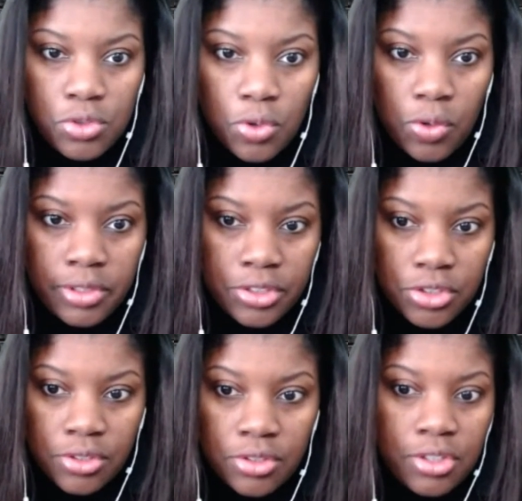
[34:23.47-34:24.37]

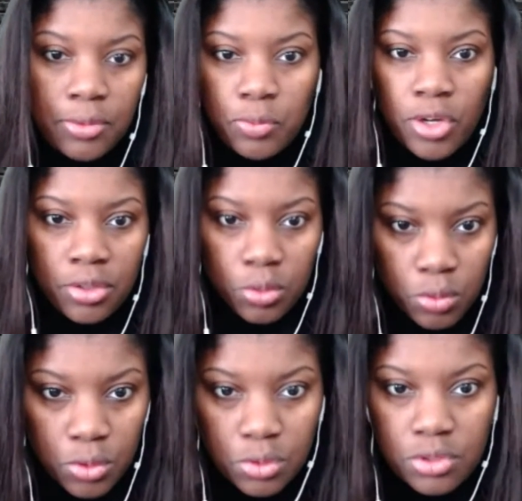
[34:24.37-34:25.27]
coalitions are going to run the
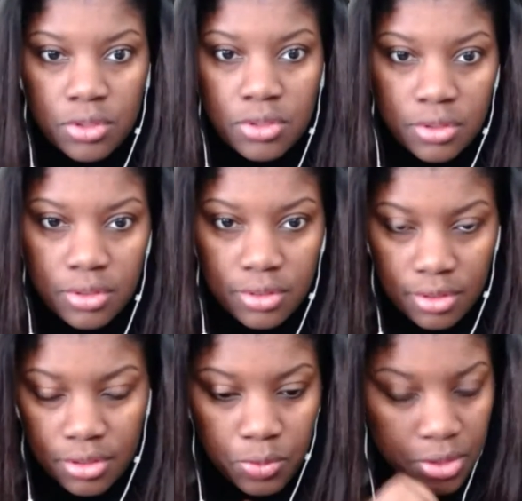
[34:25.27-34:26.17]
roost.
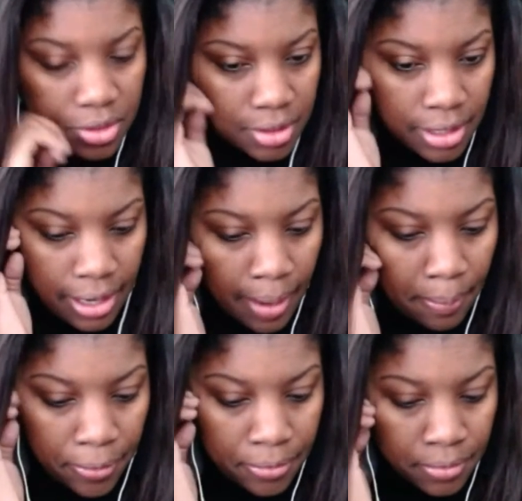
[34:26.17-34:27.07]
Is what's going to
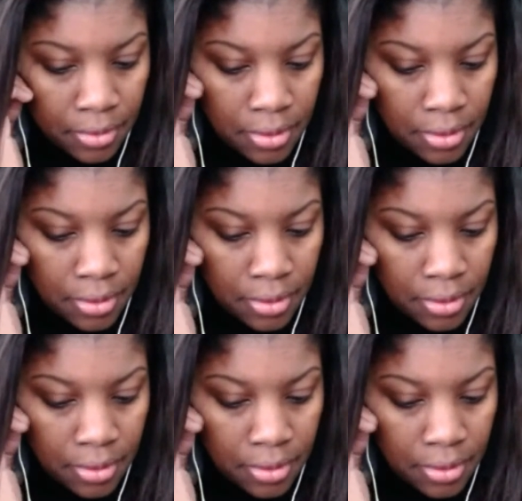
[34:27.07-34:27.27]
happen.